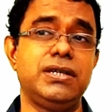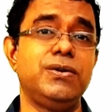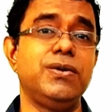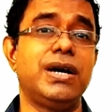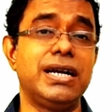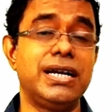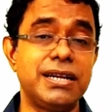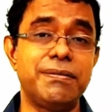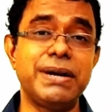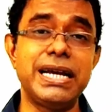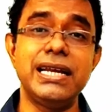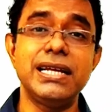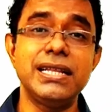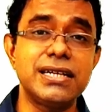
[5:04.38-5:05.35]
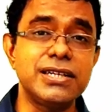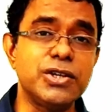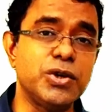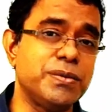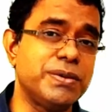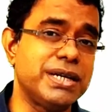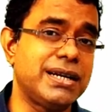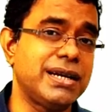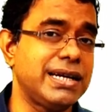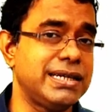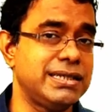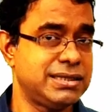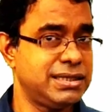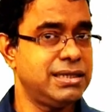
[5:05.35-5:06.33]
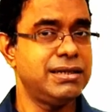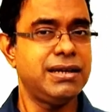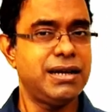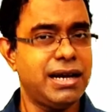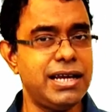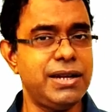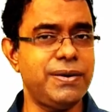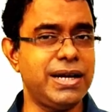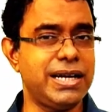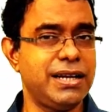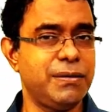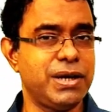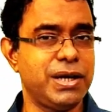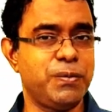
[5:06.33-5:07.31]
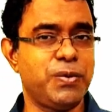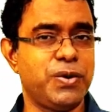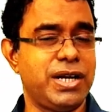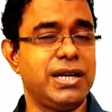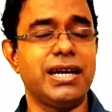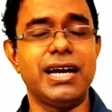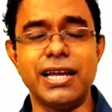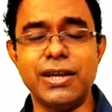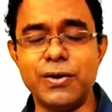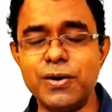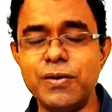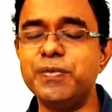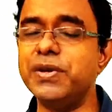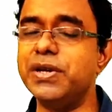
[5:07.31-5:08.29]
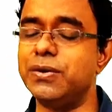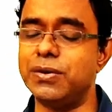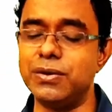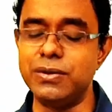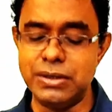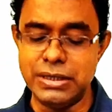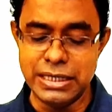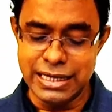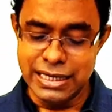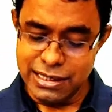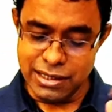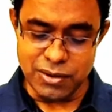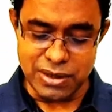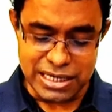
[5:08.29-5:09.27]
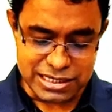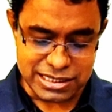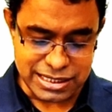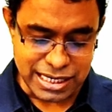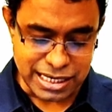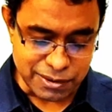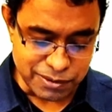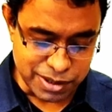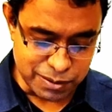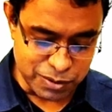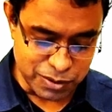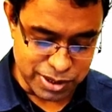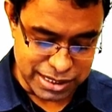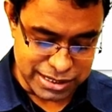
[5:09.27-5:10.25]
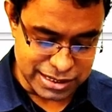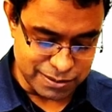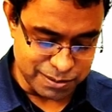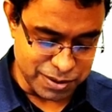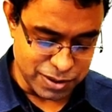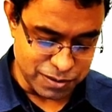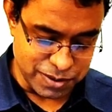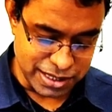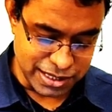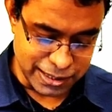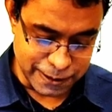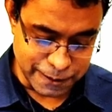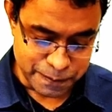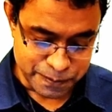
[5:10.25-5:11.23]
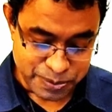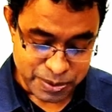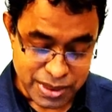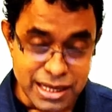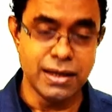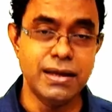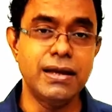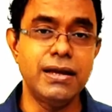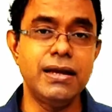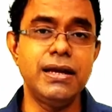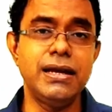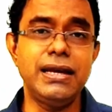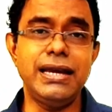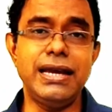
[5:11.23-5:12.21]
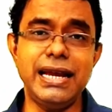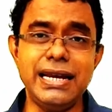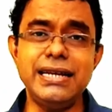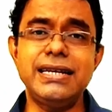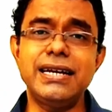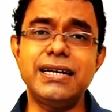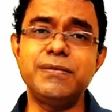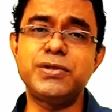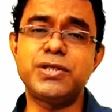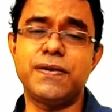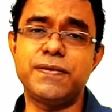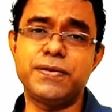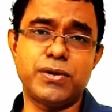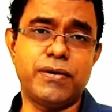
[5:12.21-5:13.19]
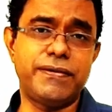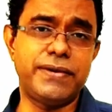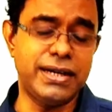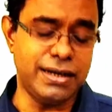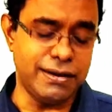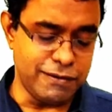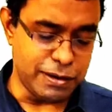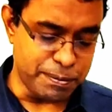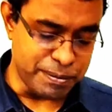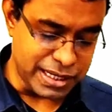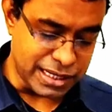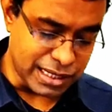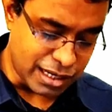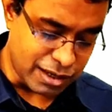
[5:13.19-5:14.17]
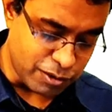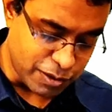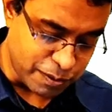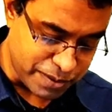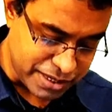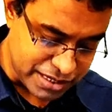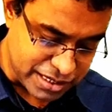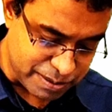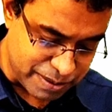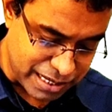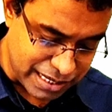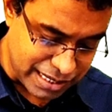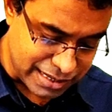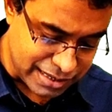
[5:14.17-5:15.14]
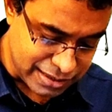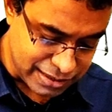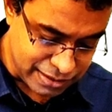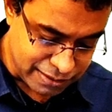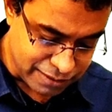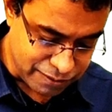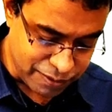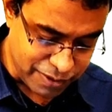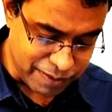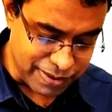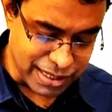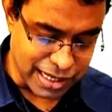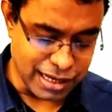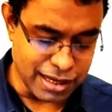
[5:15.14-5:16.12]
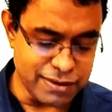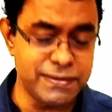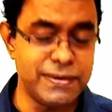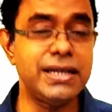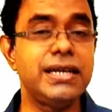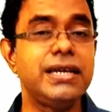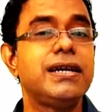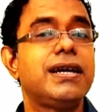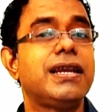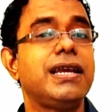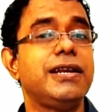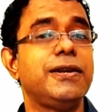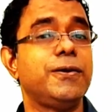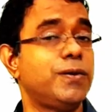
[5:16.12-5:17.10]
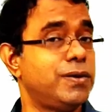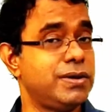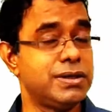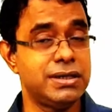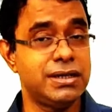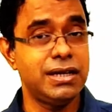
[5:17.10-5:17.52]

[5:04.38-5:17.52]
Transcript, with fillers: undermining the human rights. Are you getting my point? I hope you do. Now let's take one more example over here. In terms of software development, our principle is we will have clean code.